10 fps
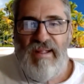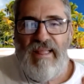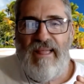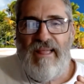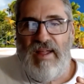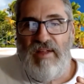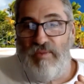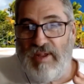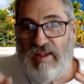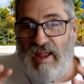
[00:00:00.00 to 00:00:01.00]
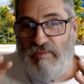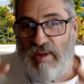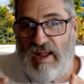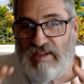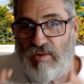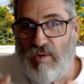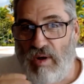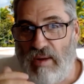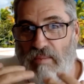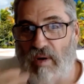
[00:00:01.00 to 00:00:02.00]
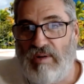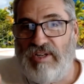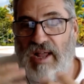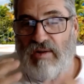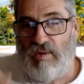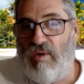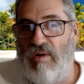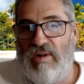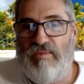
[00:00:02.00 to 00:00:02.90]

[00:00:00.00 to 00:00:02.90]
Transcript: if we had to call it moksha at all,